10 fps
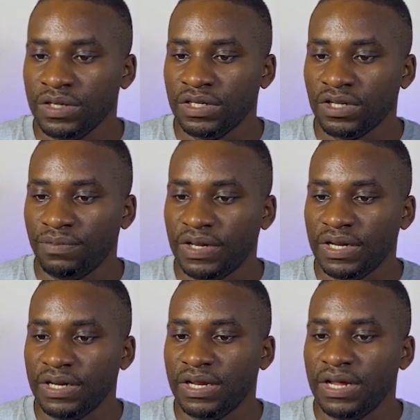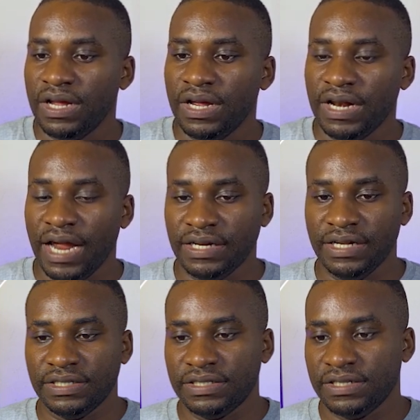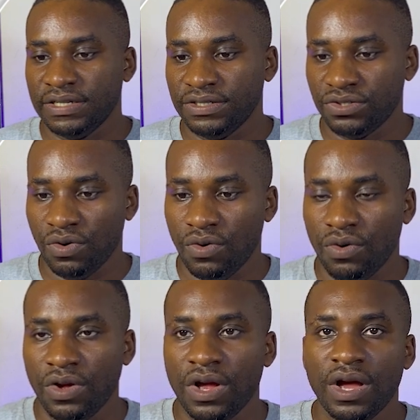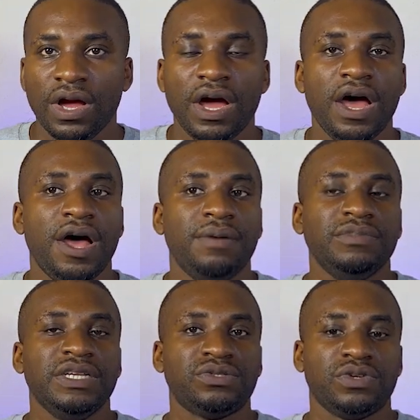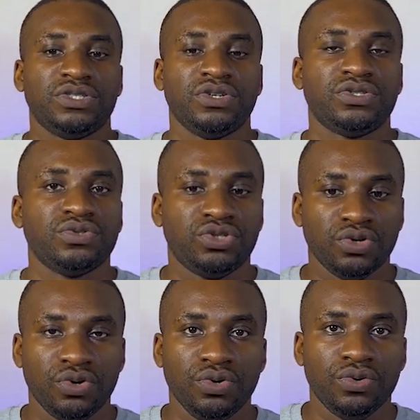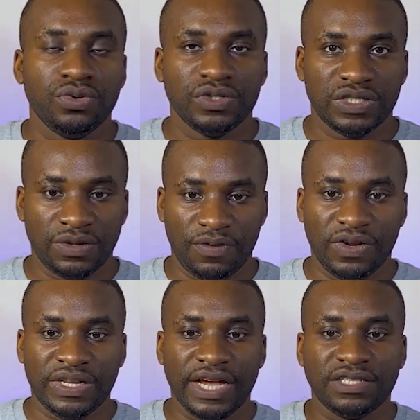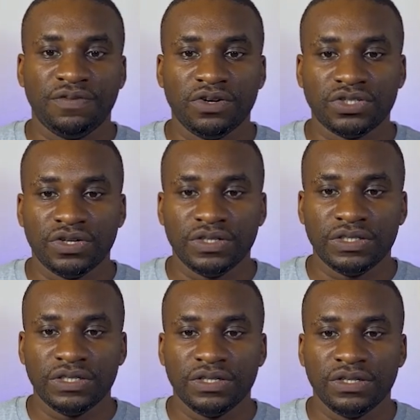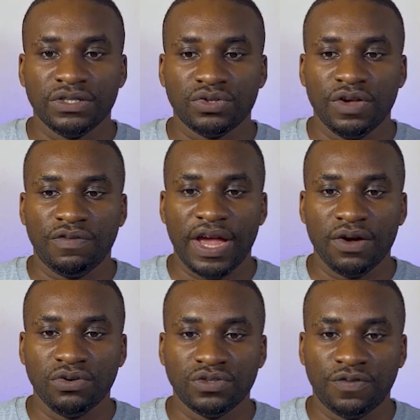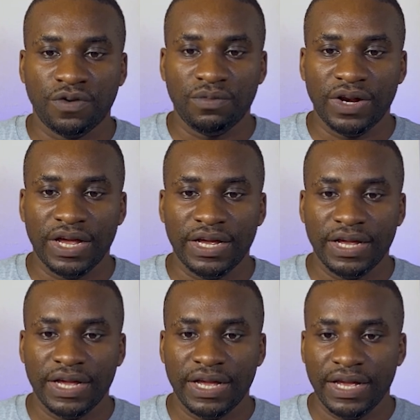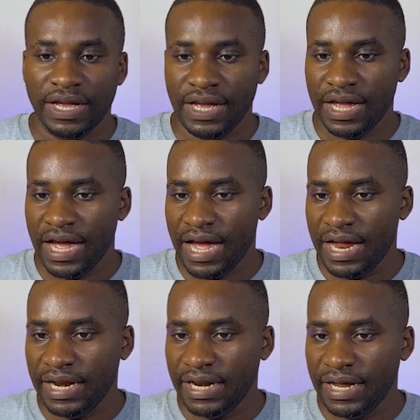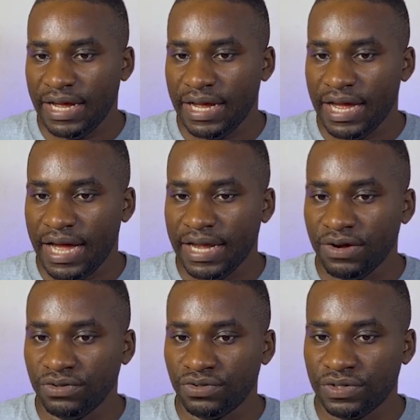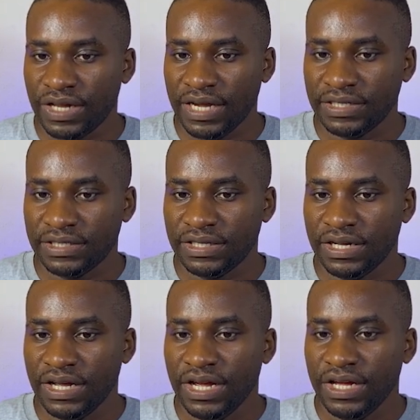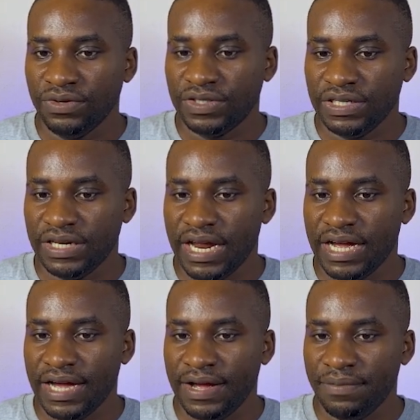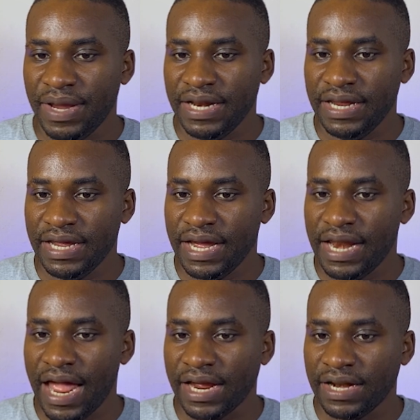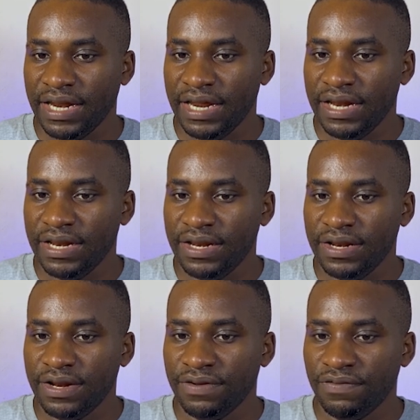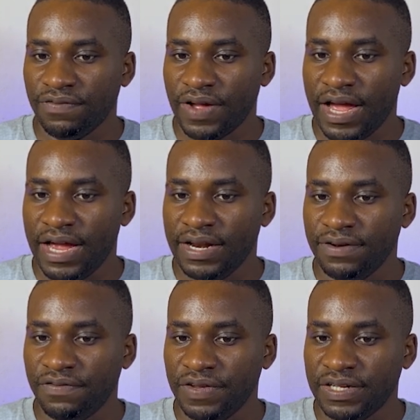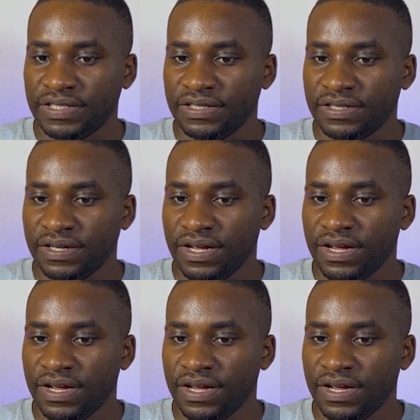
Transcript: something like this. So this was just to show you some of the text functions. So if I go to formula and I go to text, you see there are many here like clean, fine, fixed,